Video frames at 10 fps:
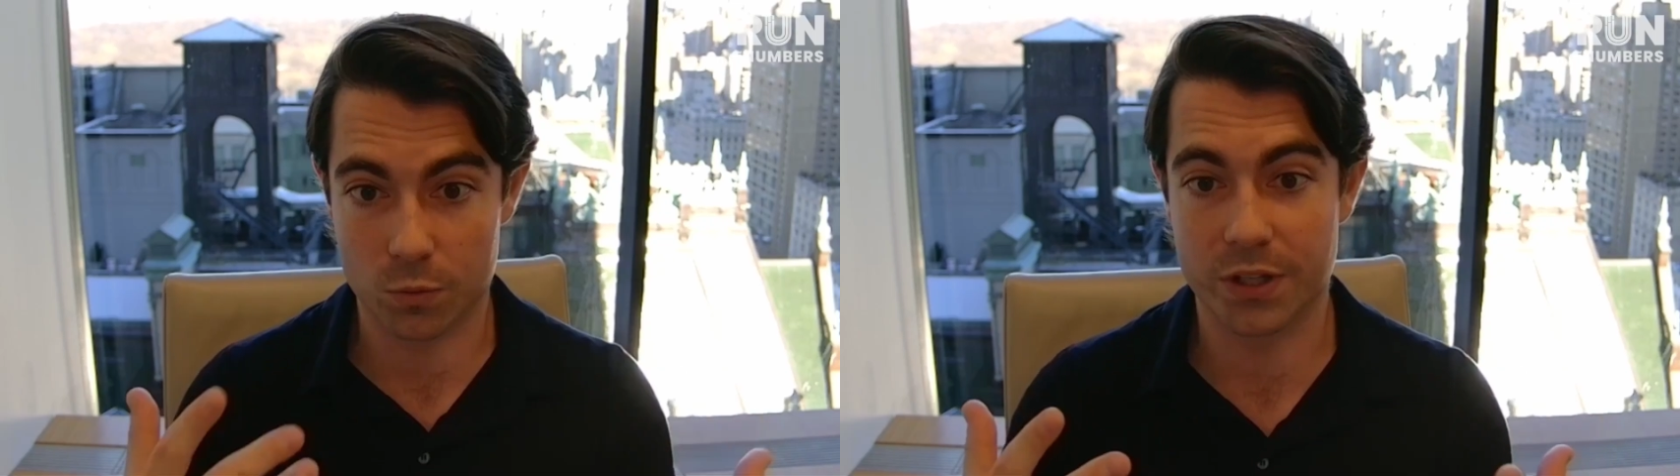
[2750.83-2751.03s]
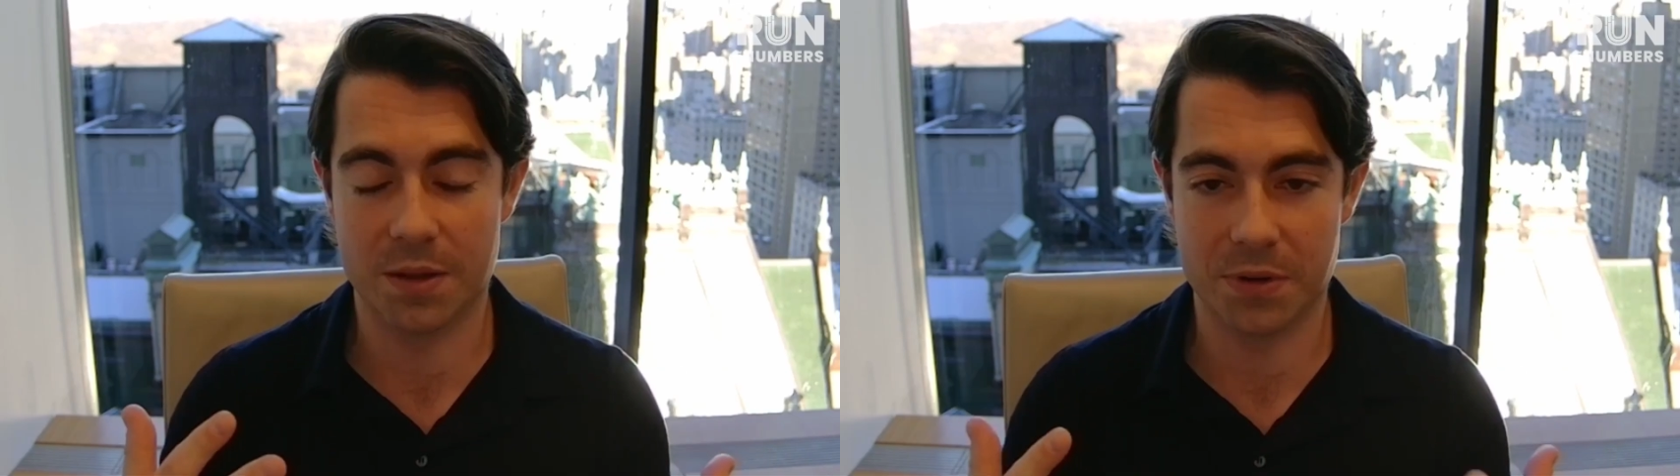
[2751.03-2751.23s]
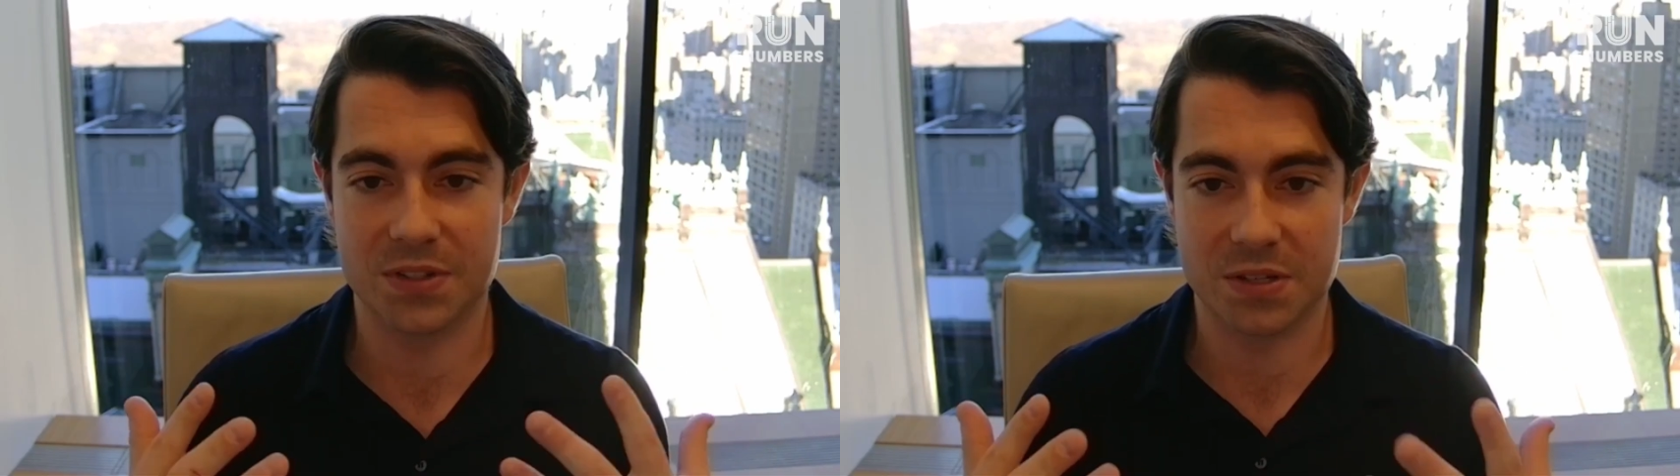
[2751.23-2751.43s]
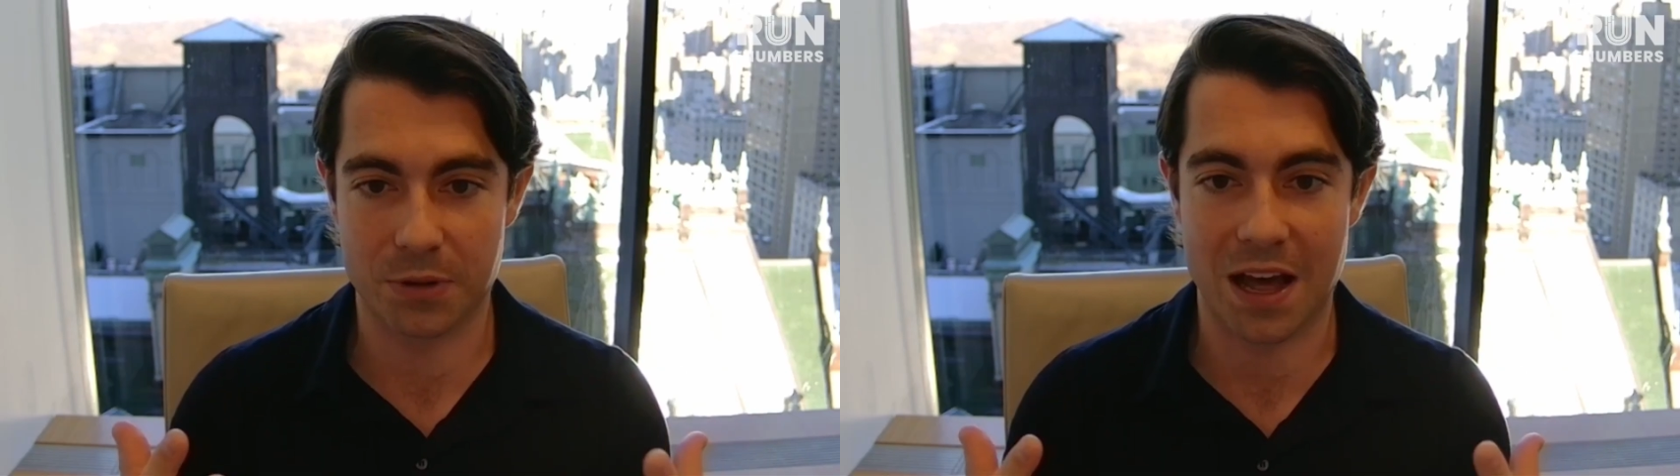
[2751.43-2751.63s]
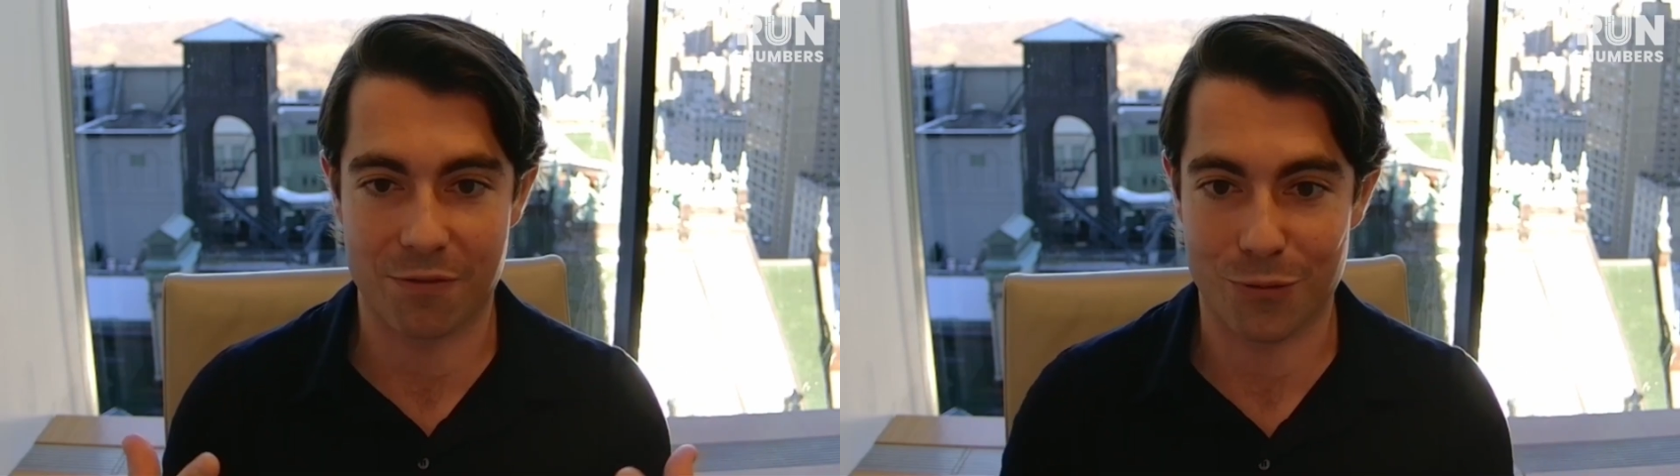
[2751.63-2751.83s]
really builds a
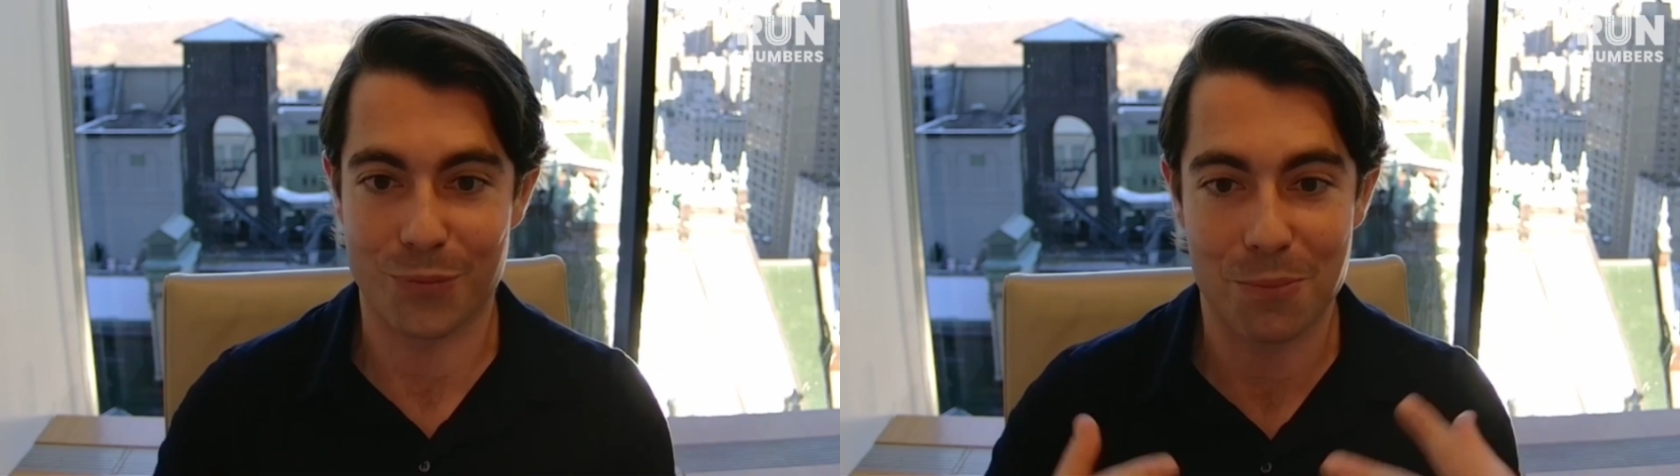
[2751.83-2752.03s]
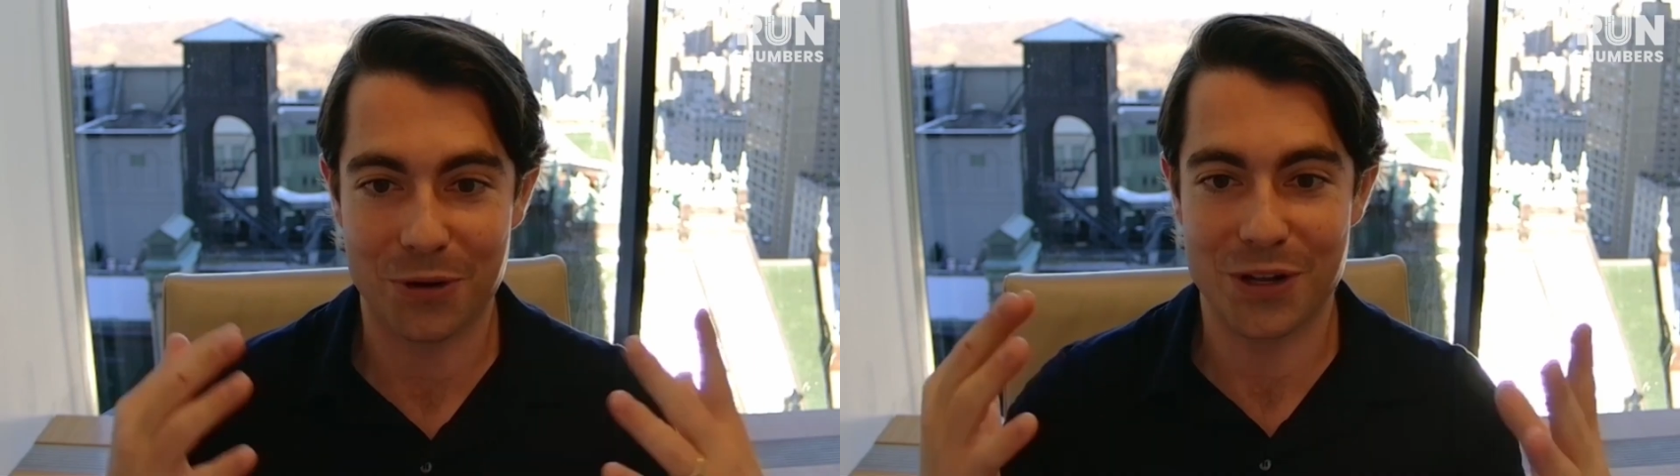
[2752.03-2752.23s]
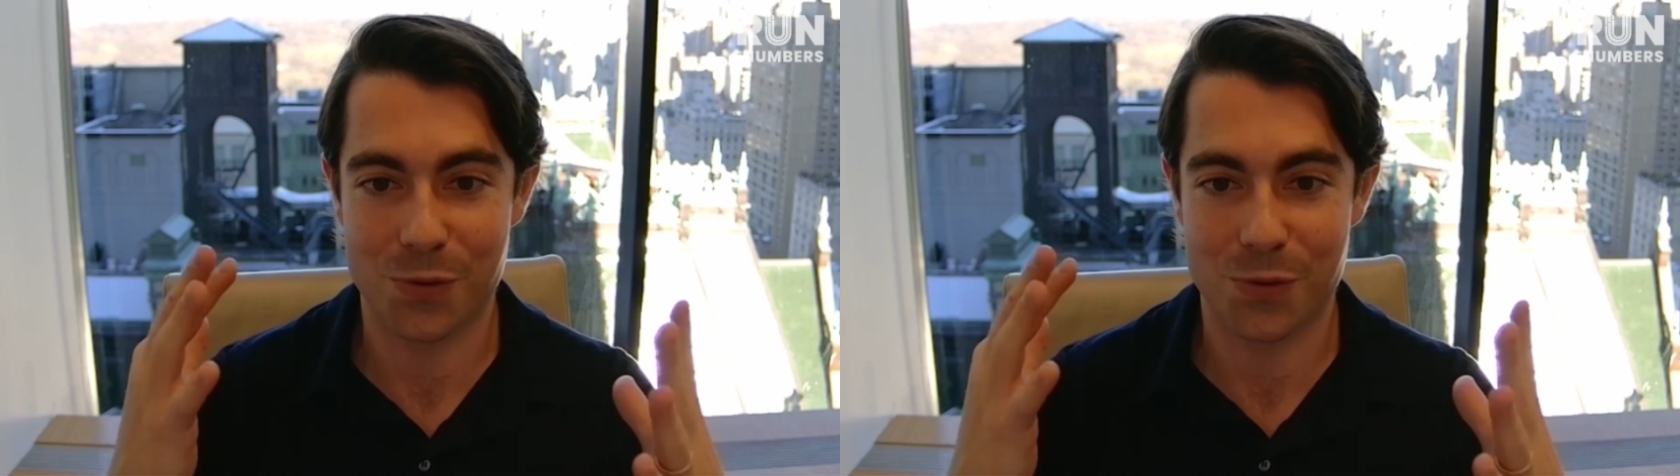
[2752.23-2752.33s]
platform company.